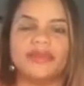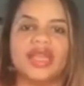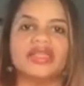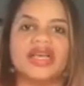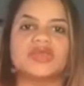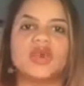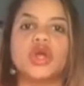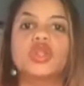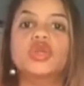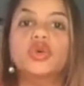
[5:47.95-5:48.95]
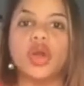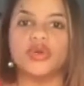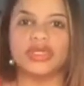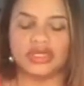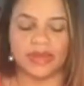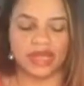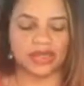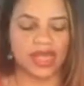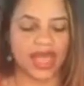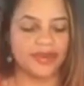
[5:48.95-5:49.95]
Because that's what glucose
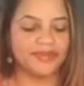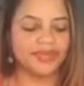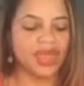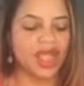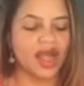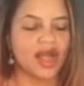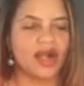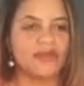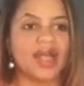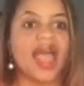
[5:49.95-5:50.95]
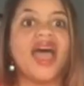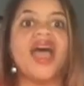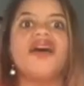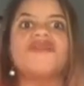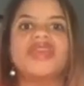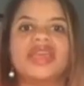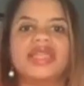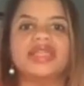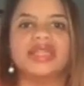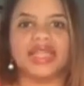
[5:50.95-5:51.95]
smells like. Heavy
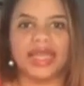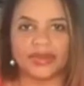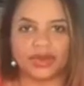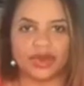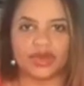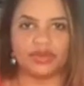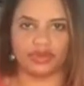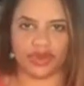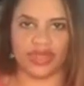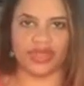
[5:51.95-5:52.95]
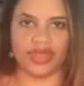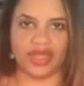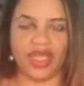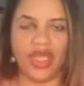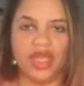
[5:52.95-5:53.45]
labored breathing.